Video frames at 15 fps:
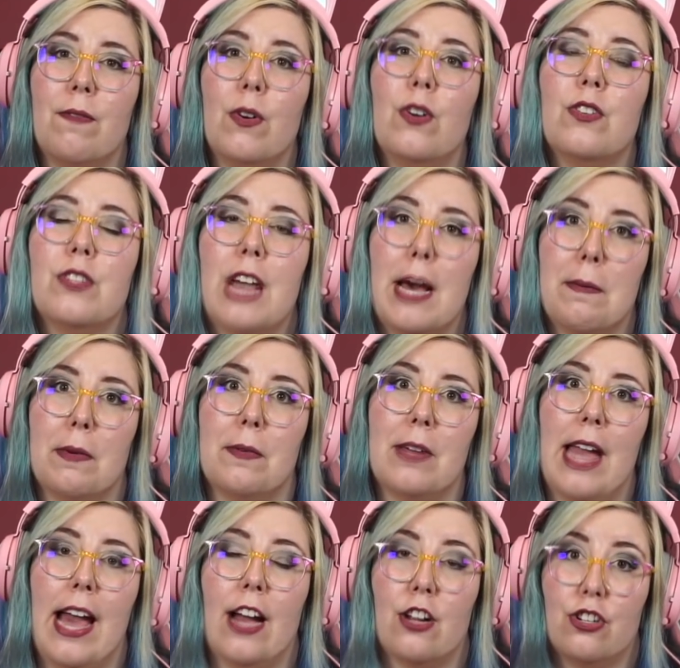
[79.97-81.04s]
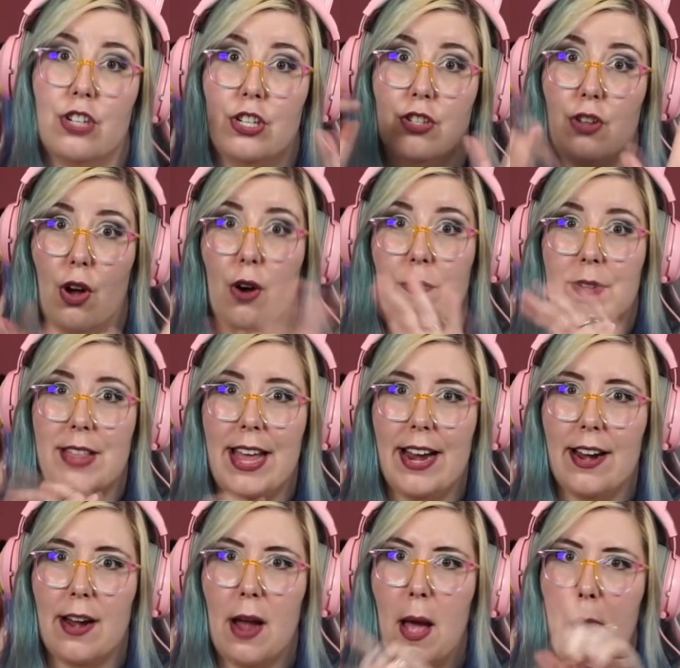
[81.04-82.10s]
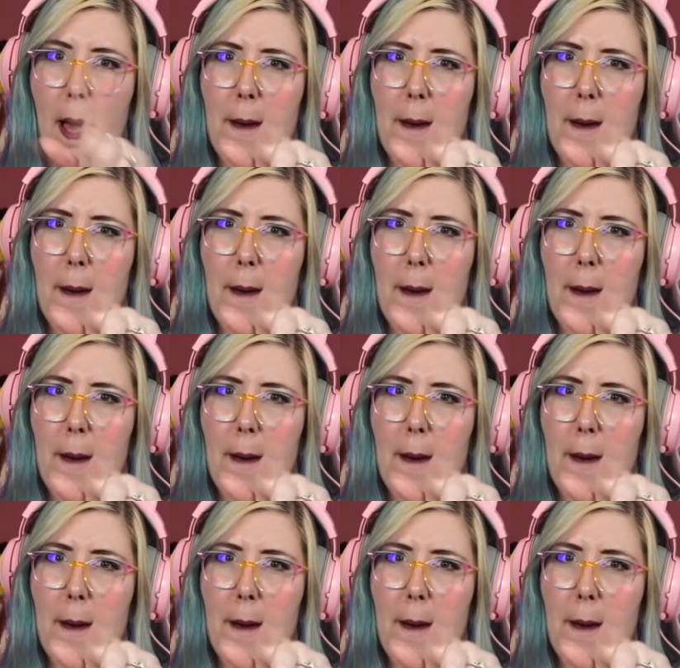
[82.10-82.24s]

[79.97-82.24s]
full-timer reactions over there.